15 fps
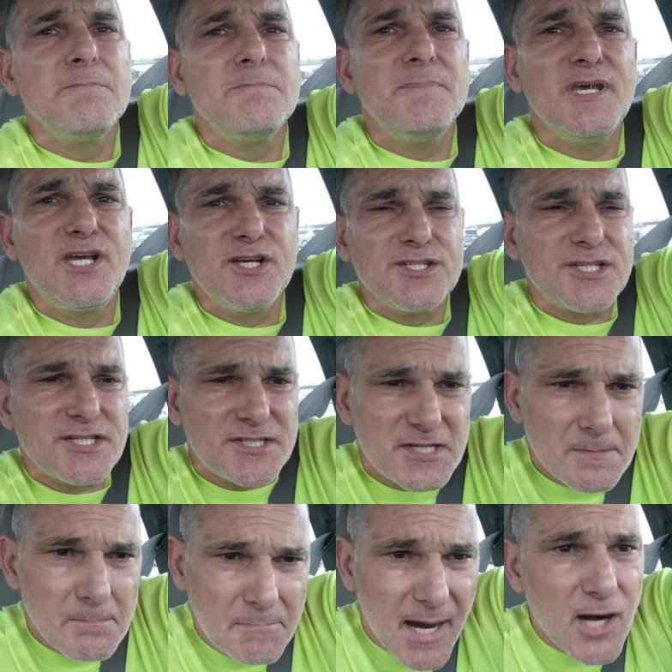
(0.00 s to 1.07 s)
because it's
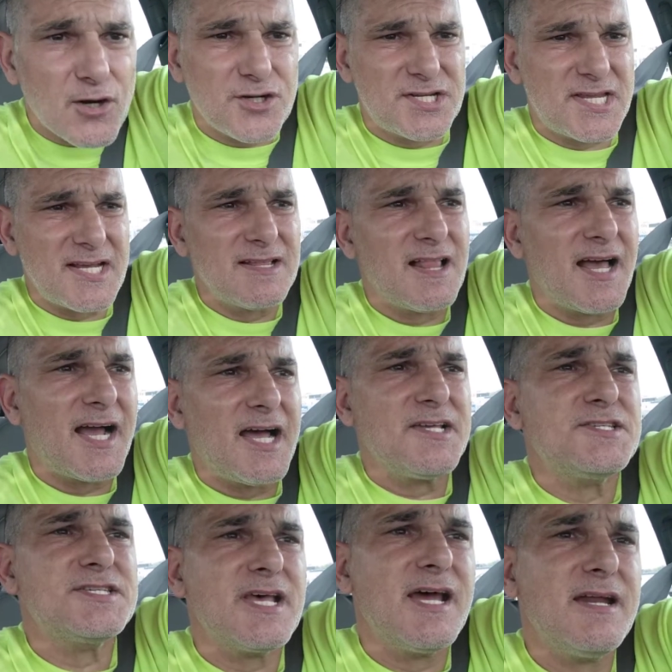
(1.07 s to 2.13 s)
embarrassing, like I
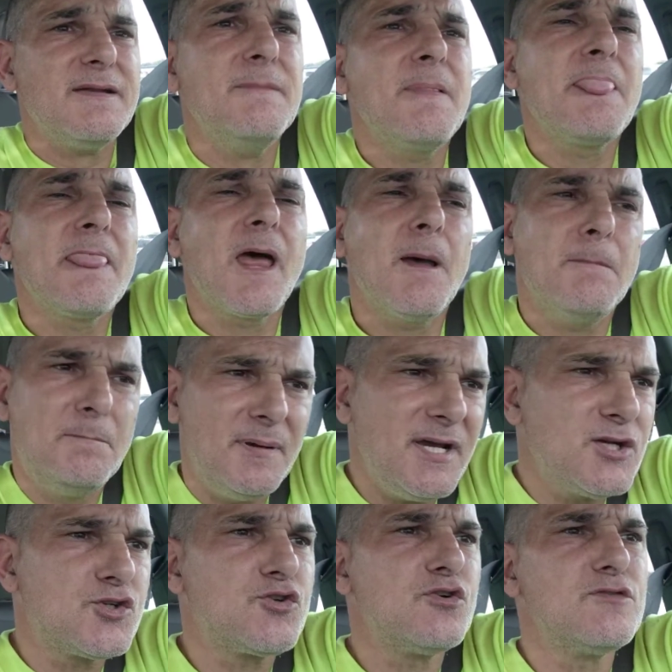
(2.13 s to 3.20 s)
said,
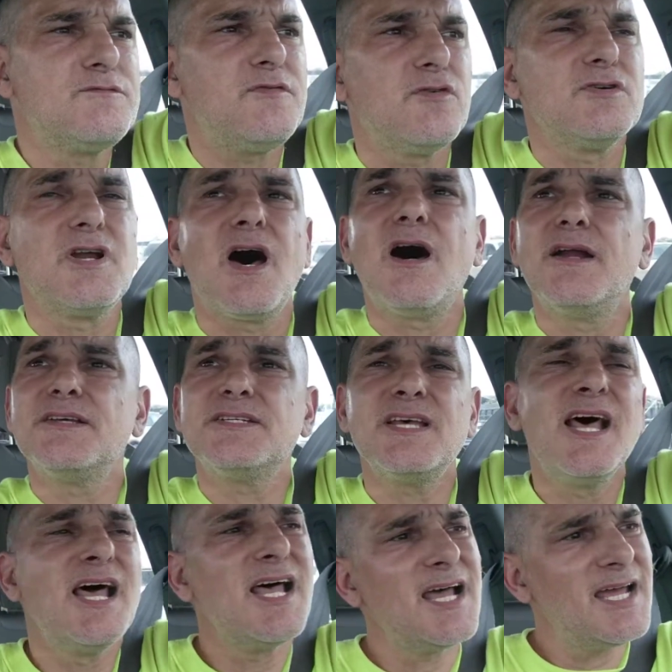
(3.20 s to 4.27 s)
being truthful and honest.
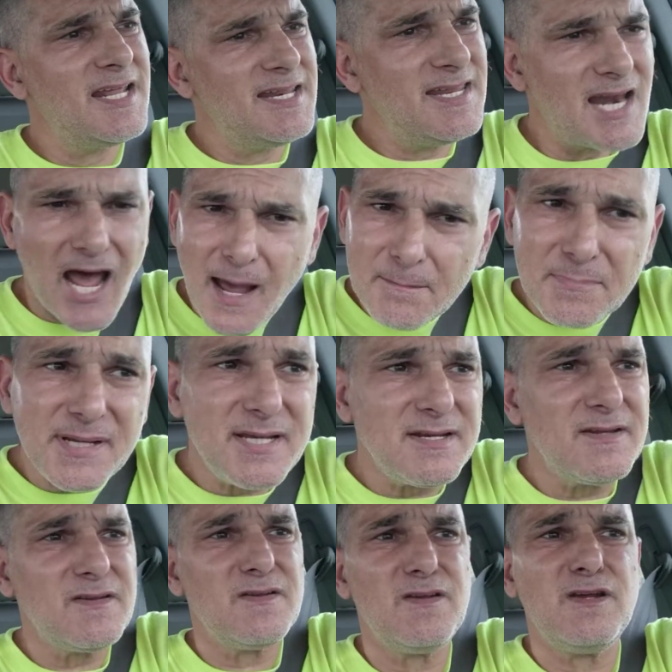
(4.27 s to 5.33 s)
Not
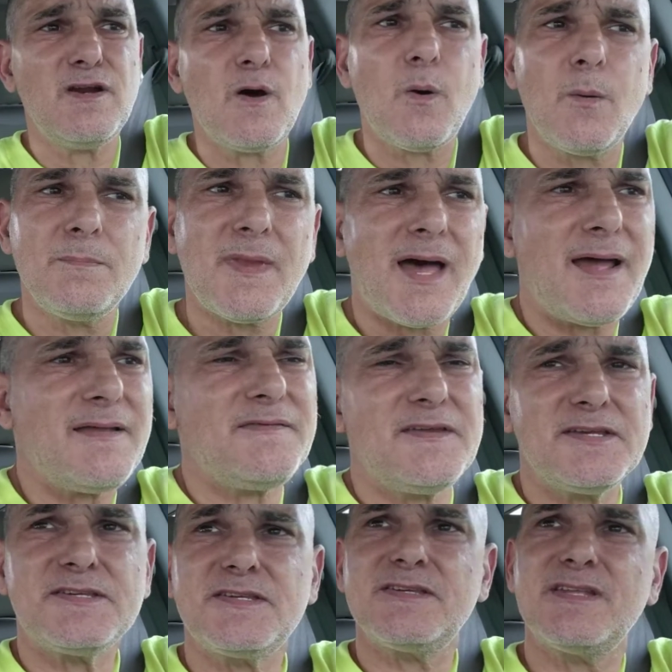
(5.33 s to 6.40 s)
been, you know, I'm not,
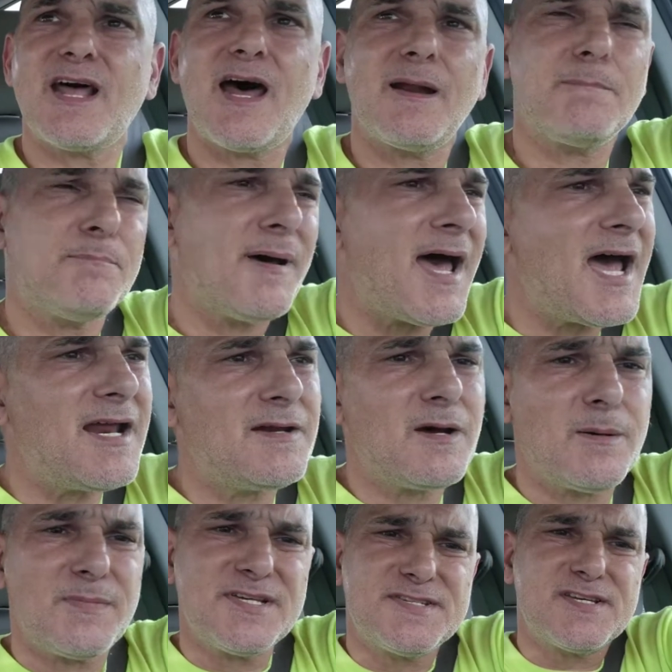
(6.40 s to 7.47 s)
this is not patting
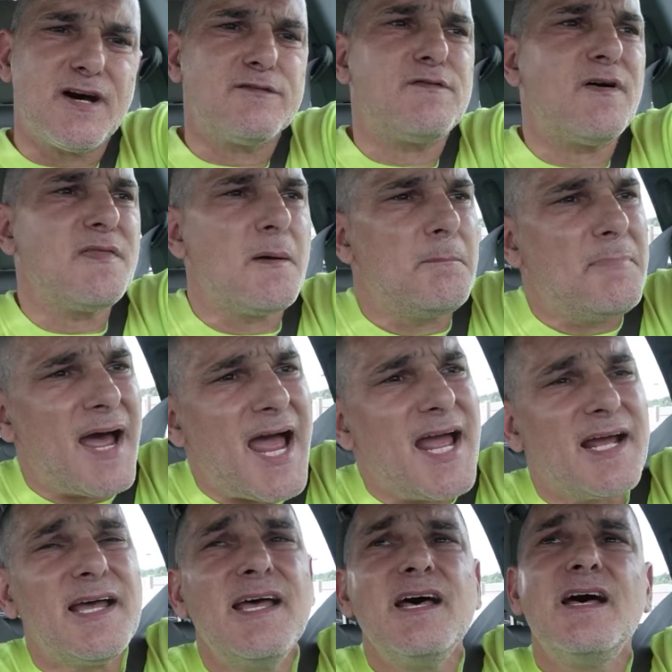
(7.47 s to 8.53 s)
on myself on the back
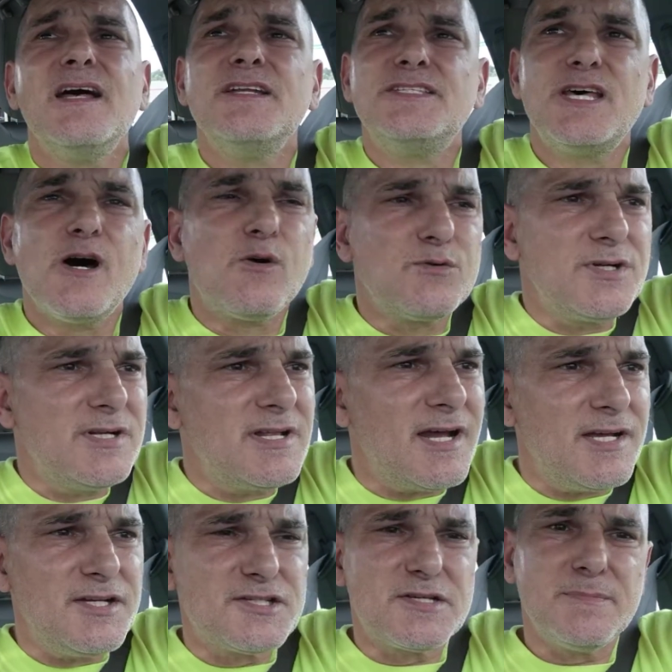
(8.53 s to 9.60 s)
telling you that I
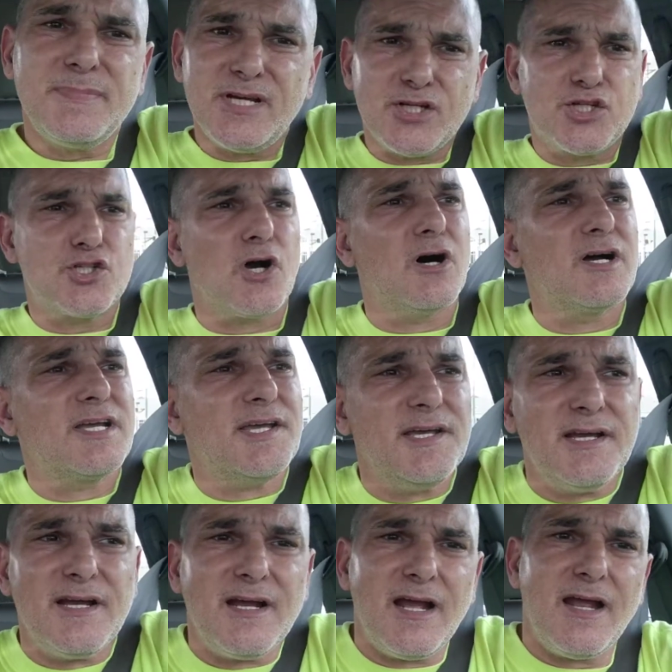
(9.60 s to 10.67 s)
used to be a
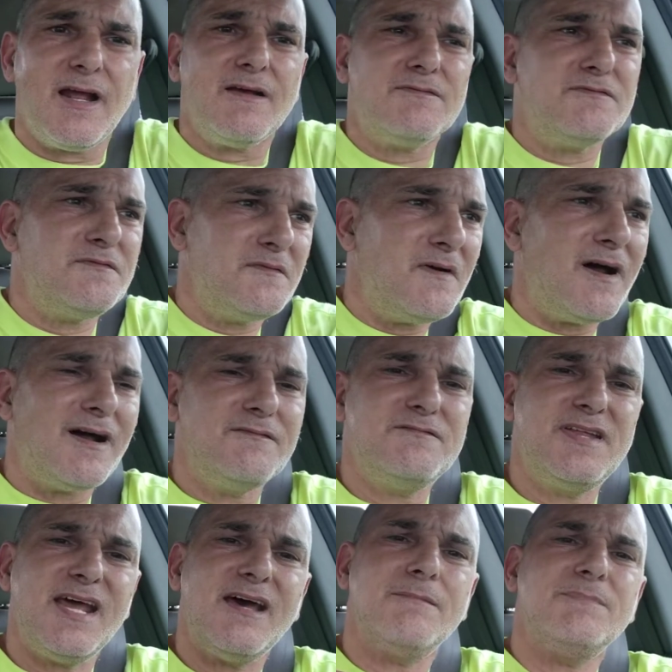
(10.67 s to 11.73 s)
junkie. Yeah, I've, I've
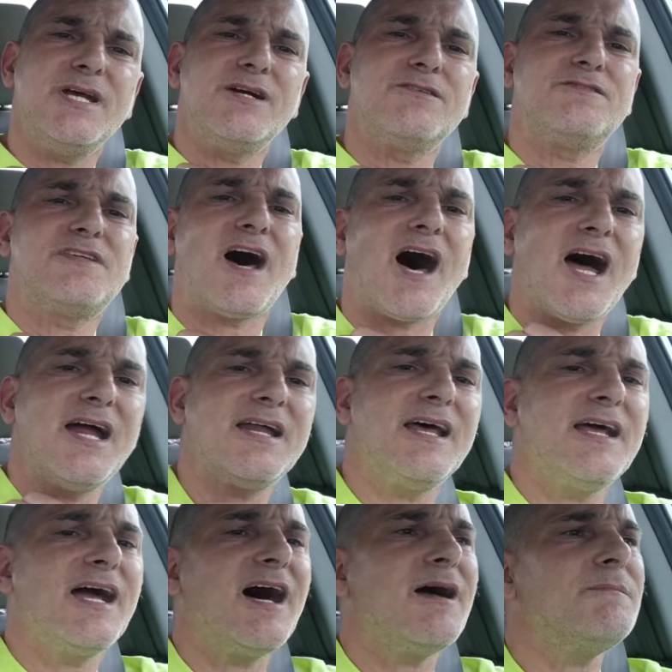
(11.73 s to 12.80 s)
damn near died and
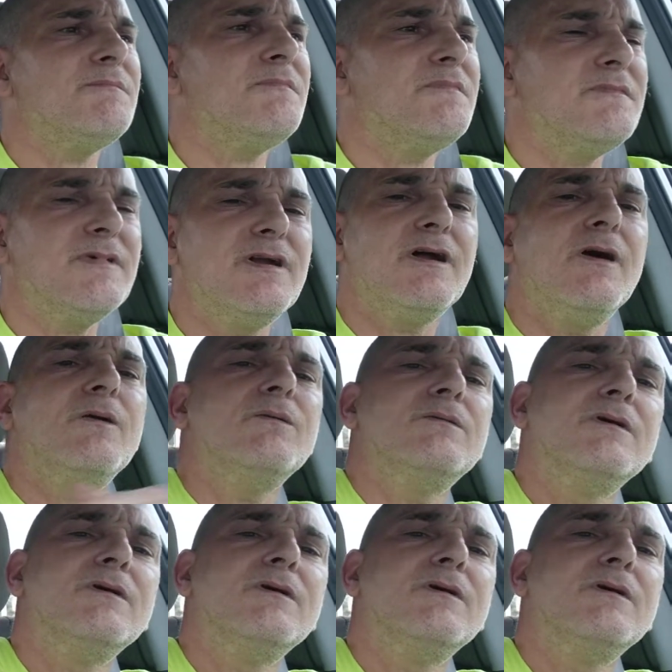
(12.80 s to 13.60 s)
I got, you know,